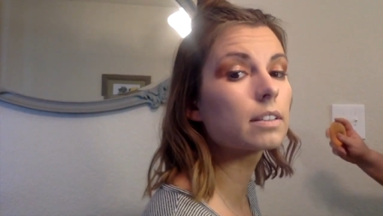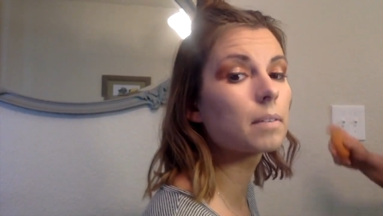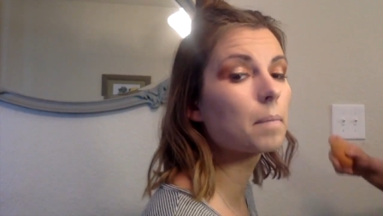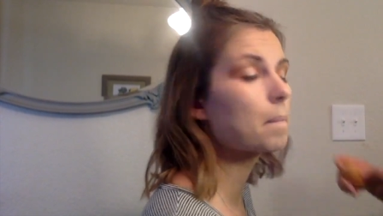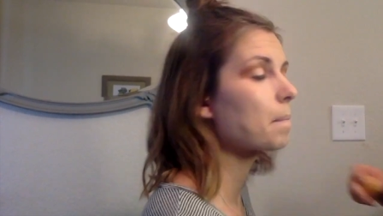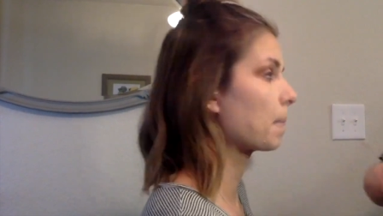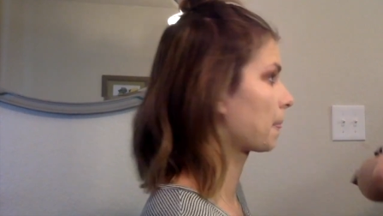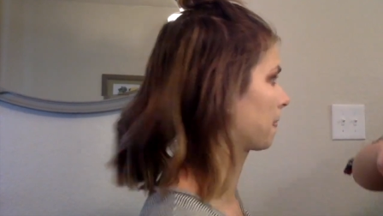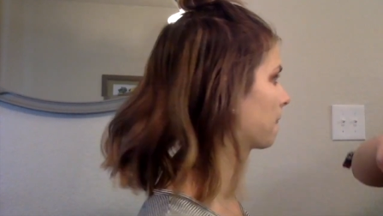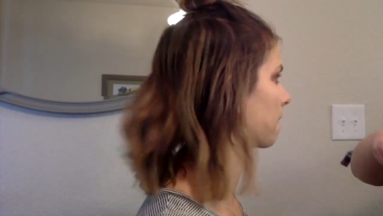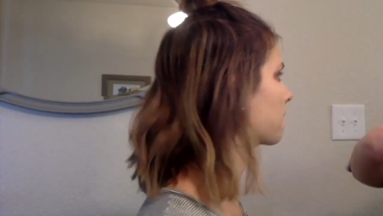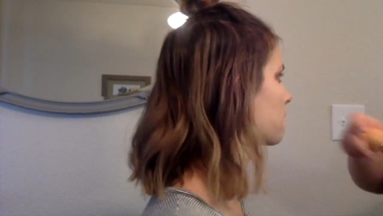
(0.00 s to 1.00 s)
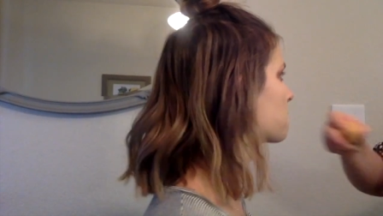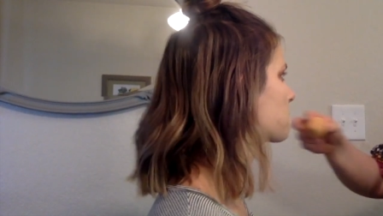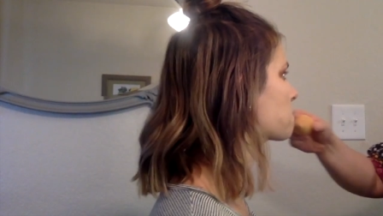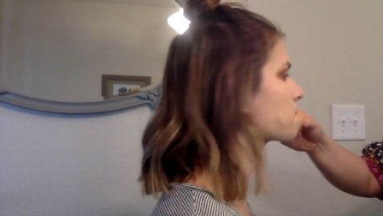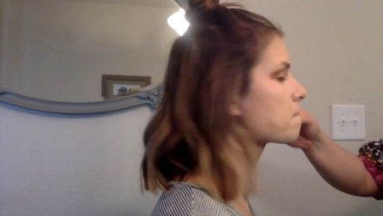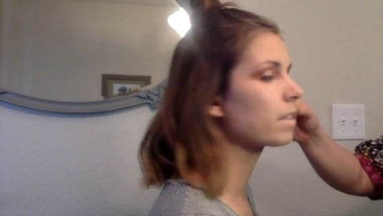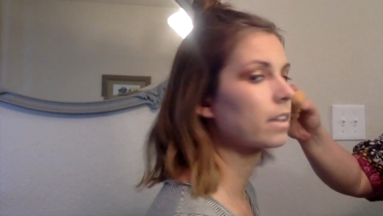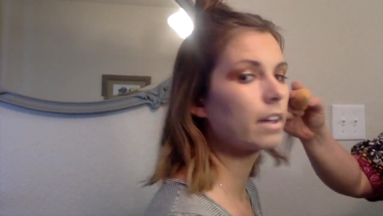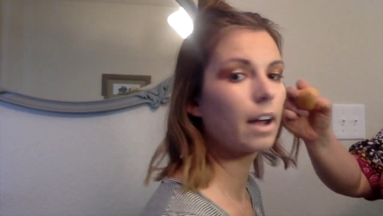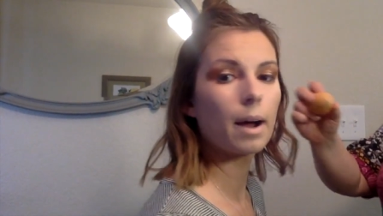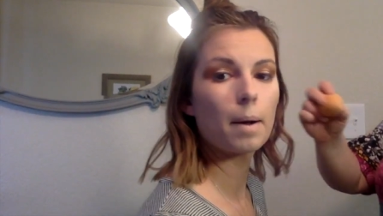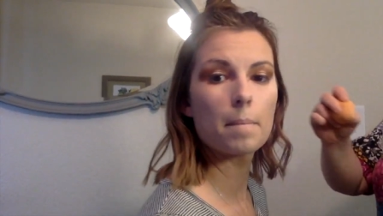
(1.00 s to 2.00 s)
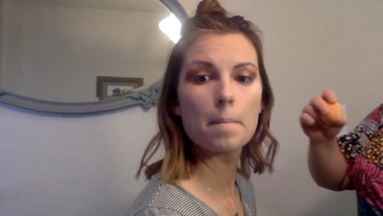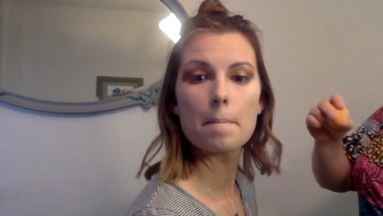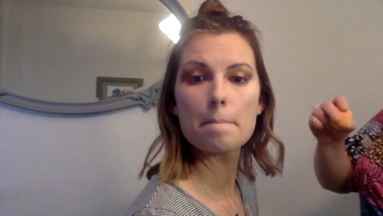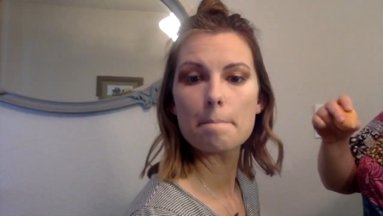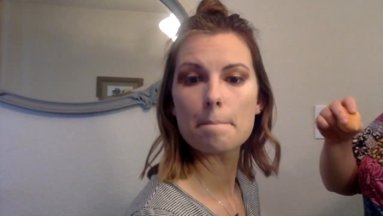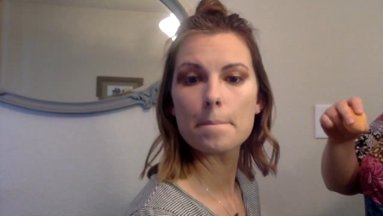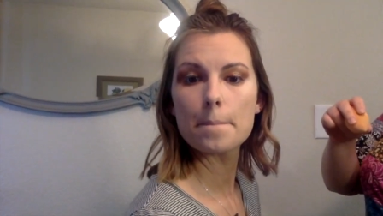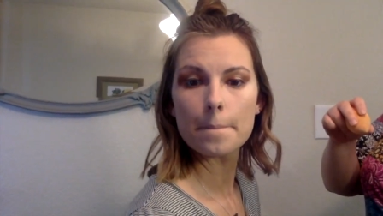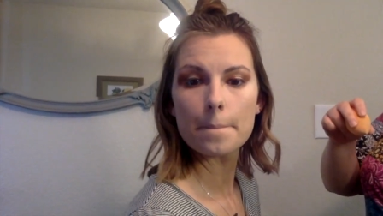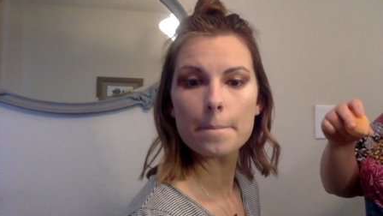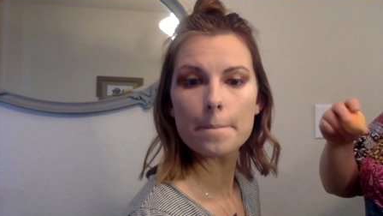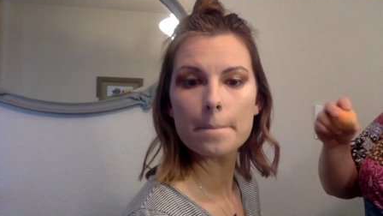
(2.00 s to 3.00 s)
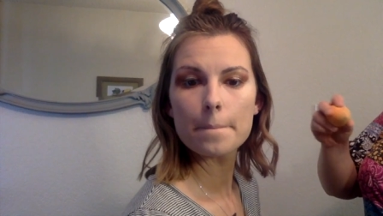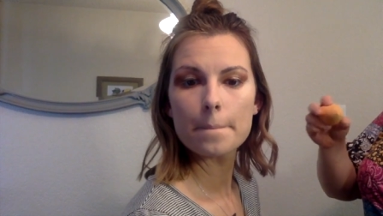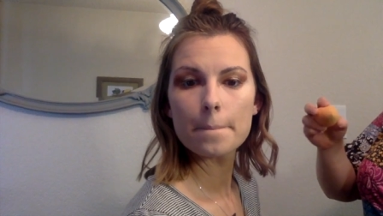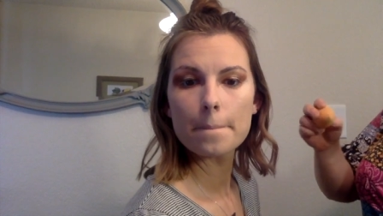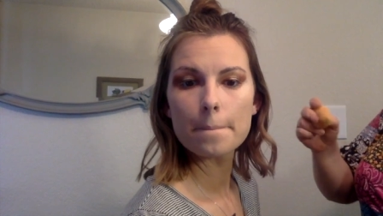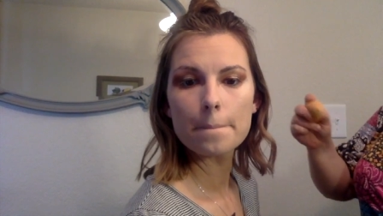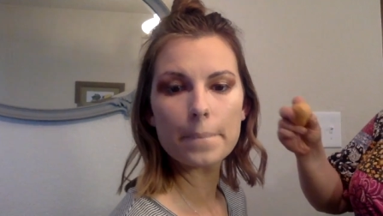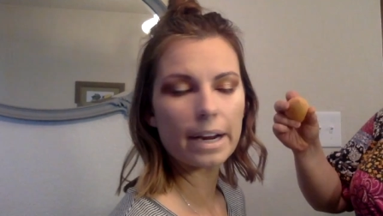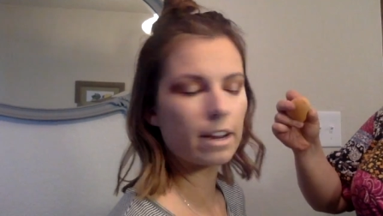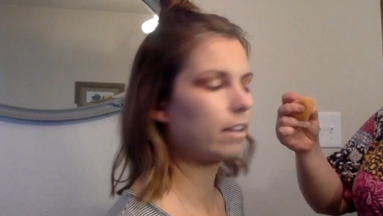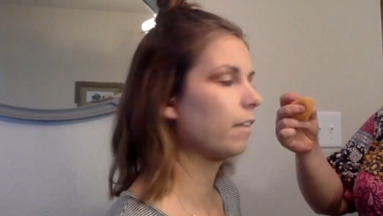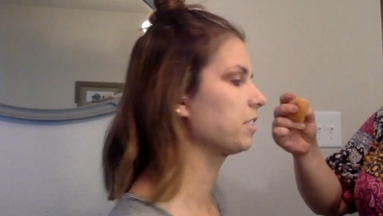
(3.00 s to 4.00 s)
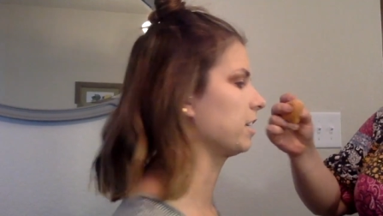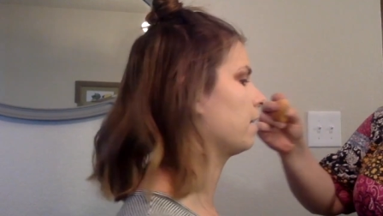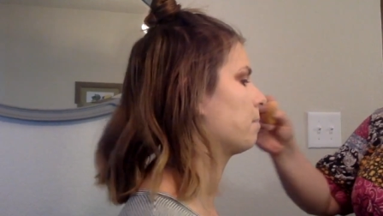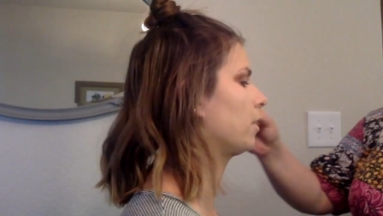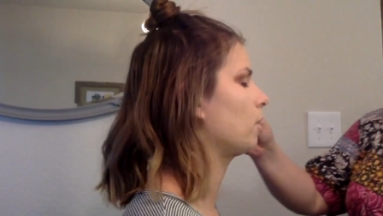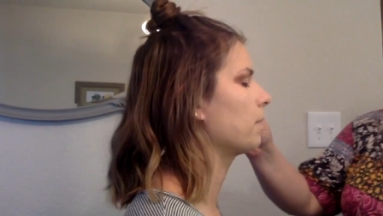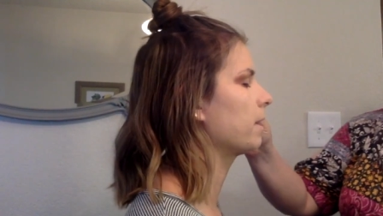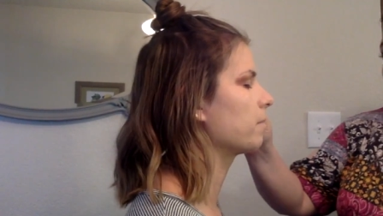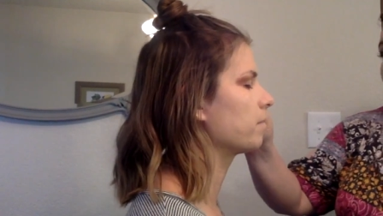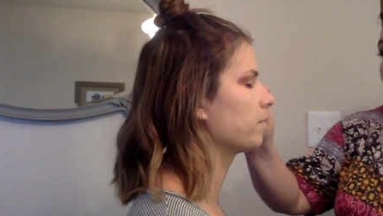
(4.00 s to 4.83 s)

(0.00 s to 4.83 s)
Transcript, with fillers: So, because you see how much of a difference it makes yeah. in creating your eye shape. Right, it lifts it up a little bit.